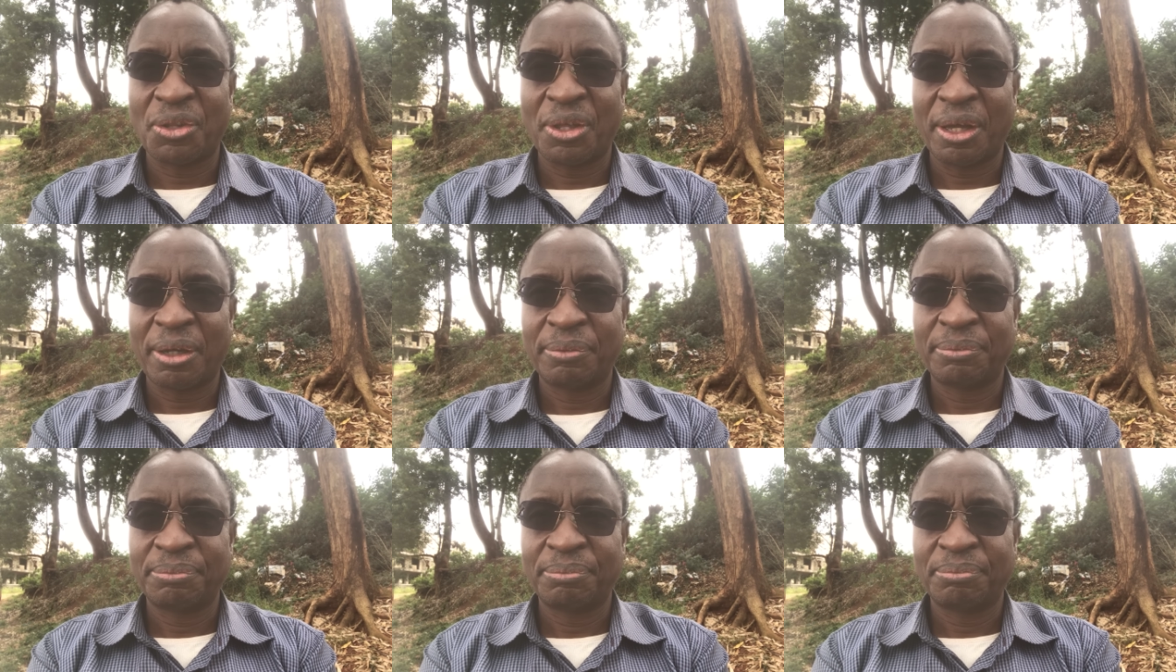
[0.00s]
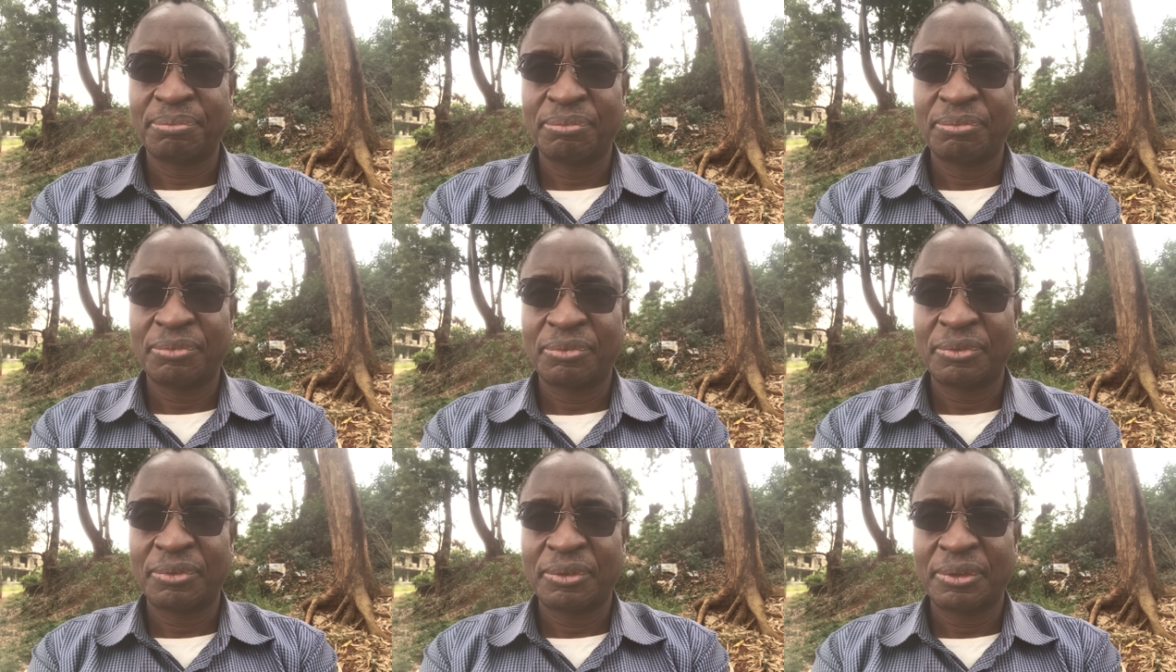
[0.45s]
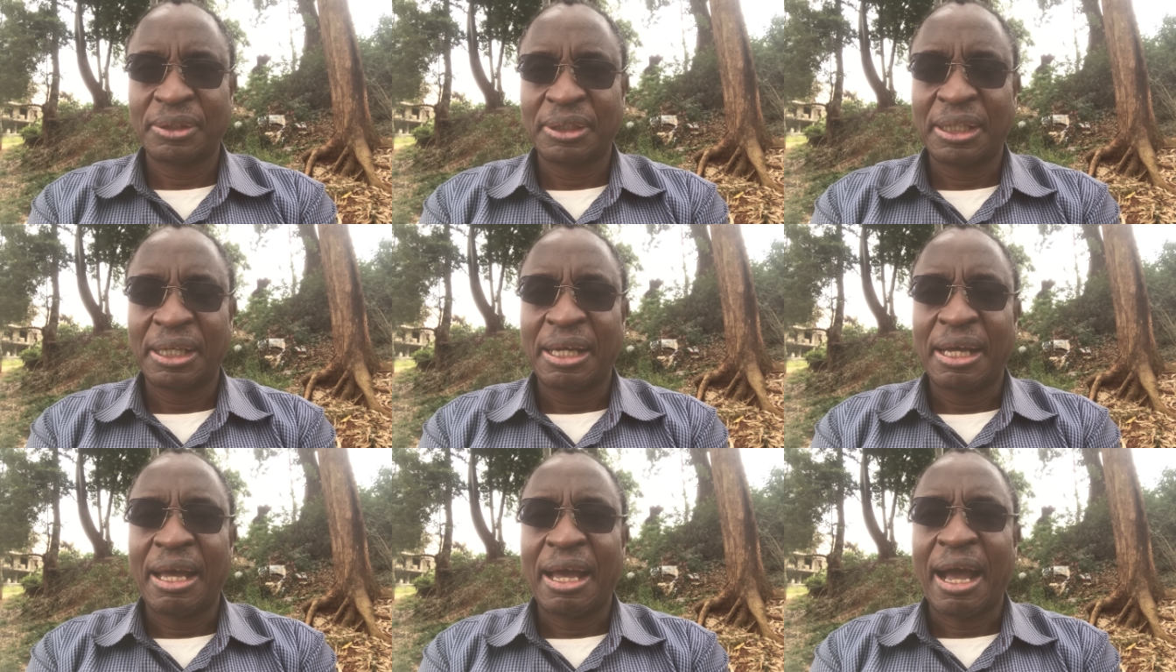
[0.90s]
there.
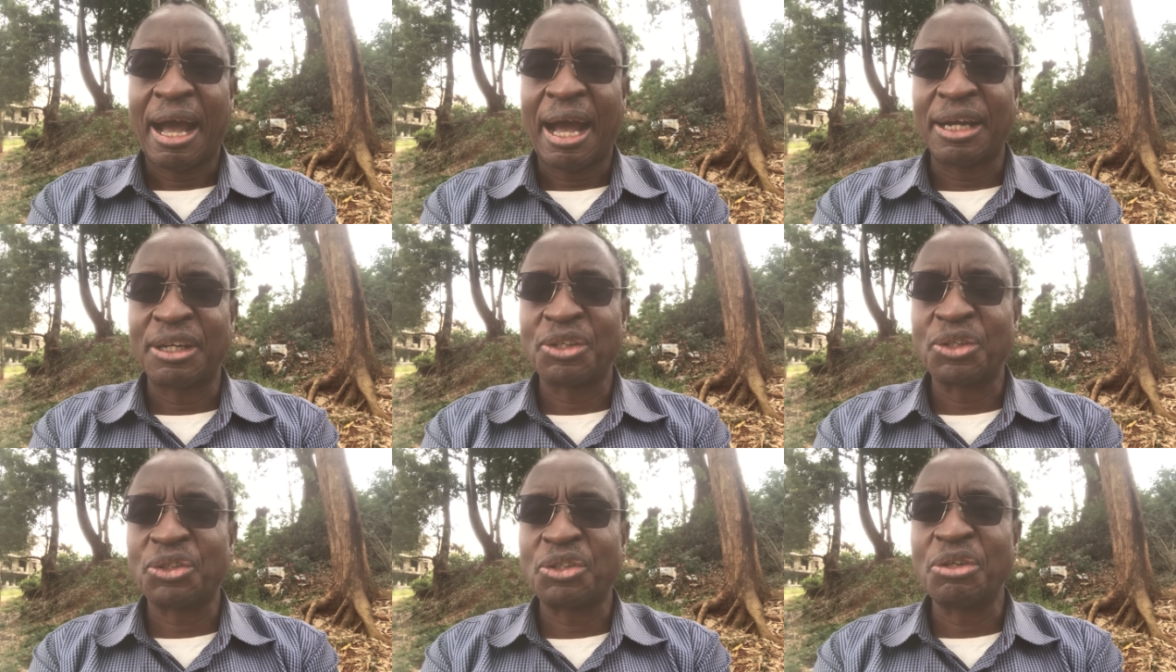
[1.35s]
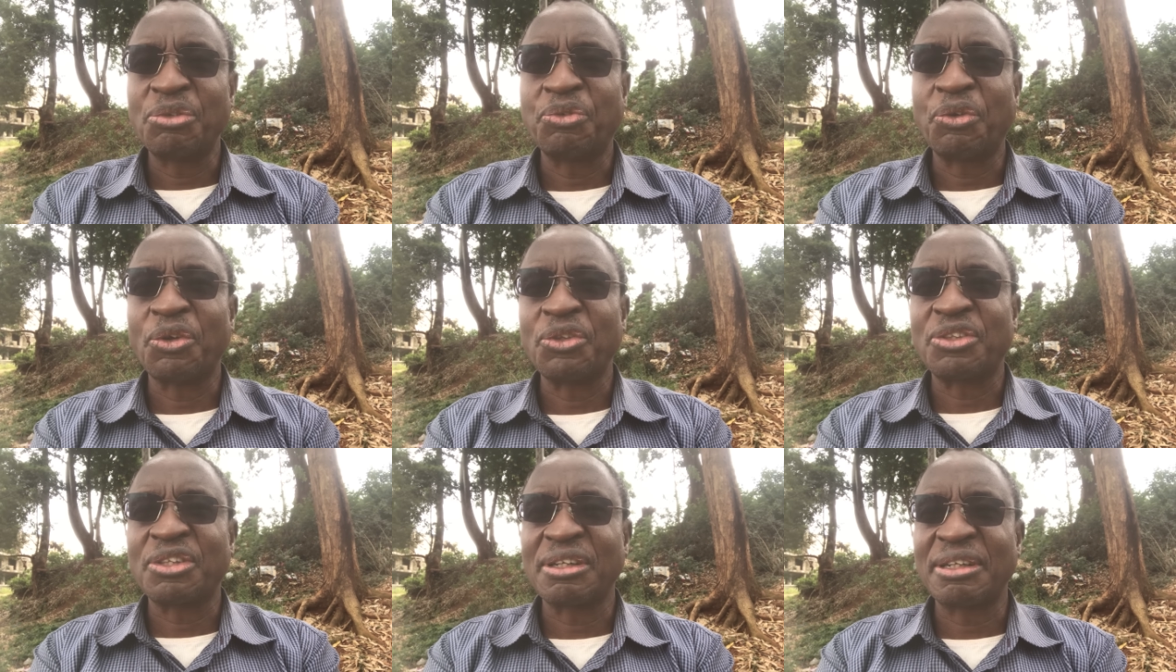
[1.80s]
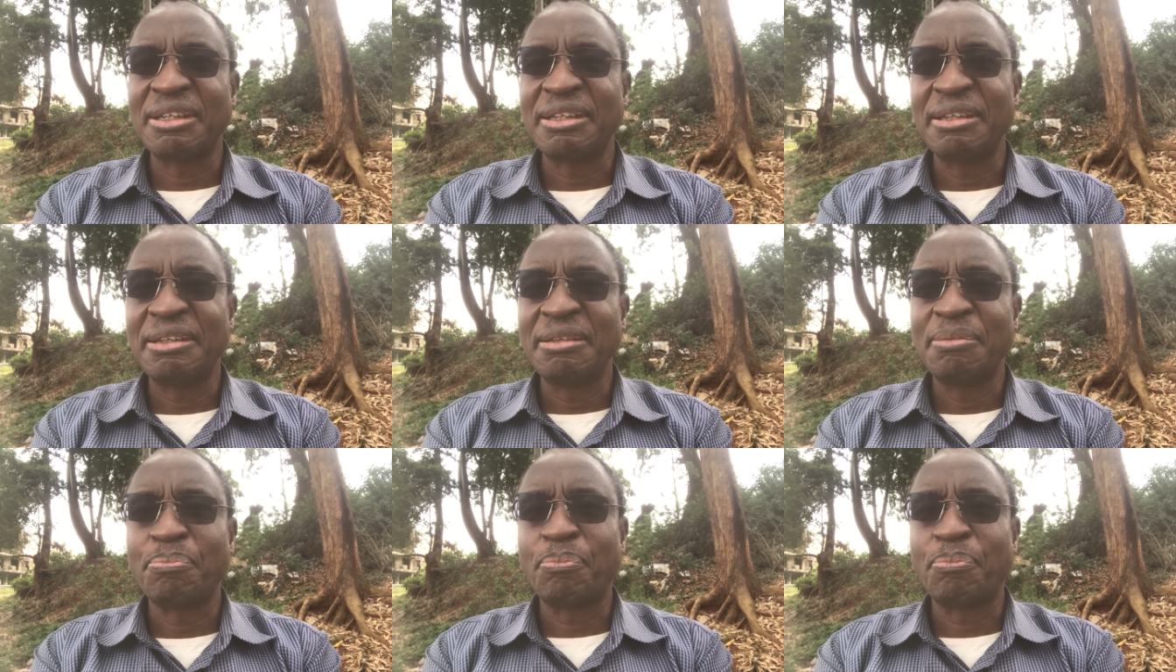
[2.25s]
And you see, for three